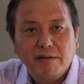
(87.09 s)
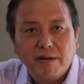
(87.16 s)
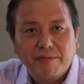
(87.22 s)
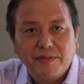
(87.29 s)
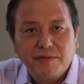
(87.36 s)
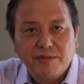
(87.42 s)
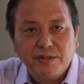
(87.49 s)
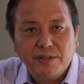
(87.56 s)

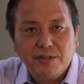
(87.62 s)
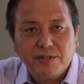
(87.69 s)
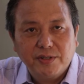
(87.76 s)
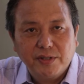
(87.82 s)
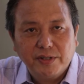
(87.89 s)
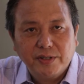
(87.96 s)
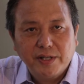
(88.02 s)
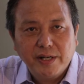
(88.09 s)
refugee
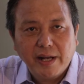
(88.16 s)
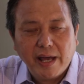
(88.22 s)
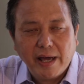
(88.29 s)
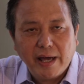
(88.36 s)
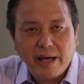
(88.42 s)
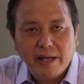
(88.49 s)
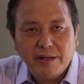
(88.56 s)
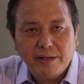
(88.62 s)
children
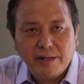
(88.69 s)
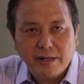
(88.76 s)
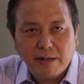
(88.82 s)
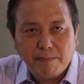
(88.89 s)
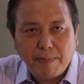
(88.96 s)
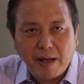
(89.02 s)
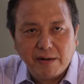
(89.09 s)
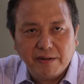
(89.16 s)
and their
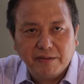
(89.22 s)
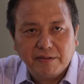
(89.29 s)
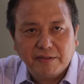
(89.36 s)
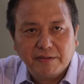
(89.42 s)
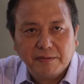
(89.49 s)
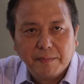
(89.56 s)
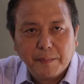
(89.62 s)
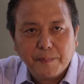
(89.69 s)
parents.